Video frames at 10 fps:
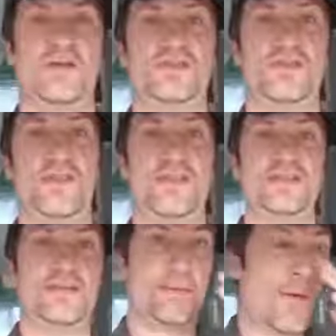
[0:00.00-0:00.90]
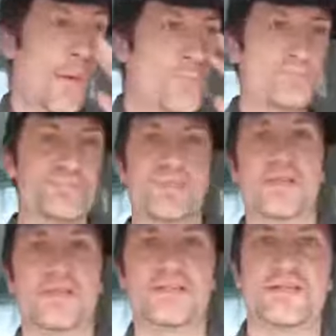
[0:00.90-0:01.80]
So this
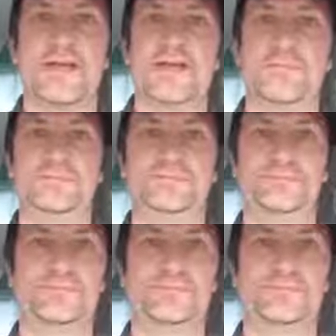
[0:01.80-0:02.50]
little